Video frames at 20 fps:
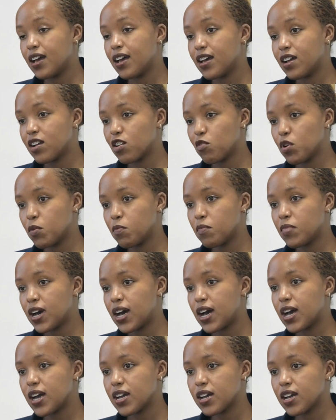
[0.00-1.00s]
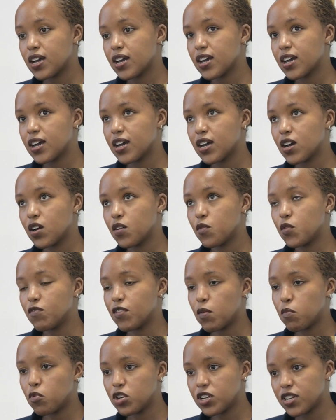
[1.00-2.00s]
remember, we've
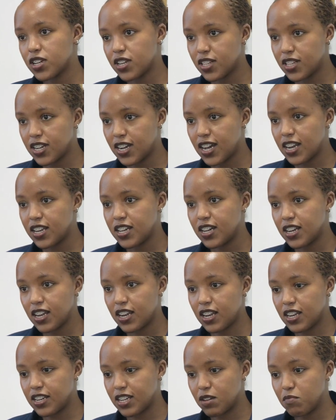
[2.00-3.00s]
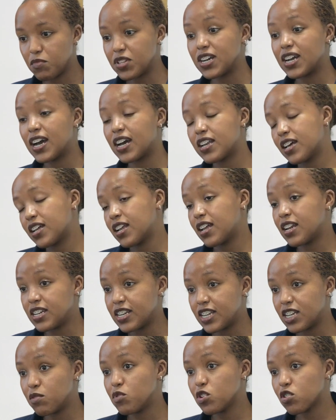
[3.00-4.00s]
appointed the guardian ad litem. The guardian ad
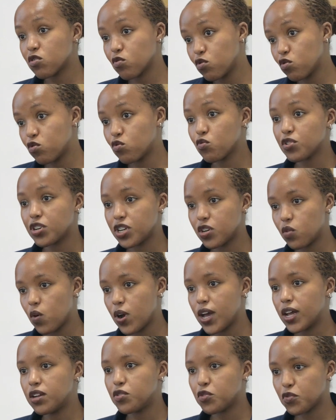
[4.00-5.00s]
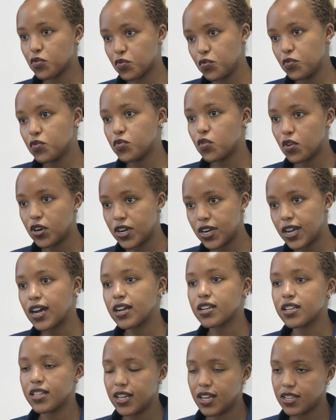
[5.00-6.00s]
litem is also required to
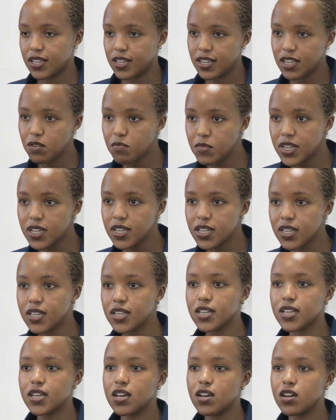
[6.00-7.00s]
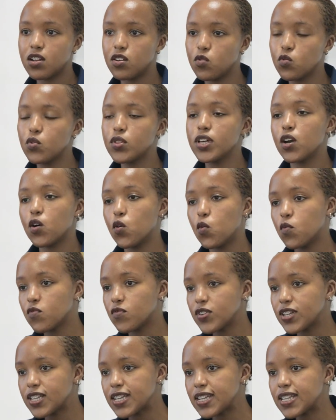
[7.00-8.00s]
conduct the assessments, do the home
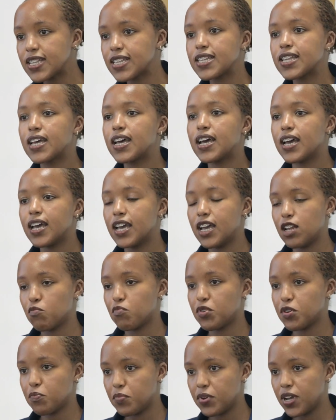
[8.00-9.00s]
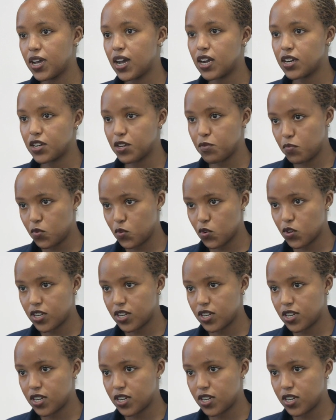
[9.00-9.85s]
visits, and prepare a report.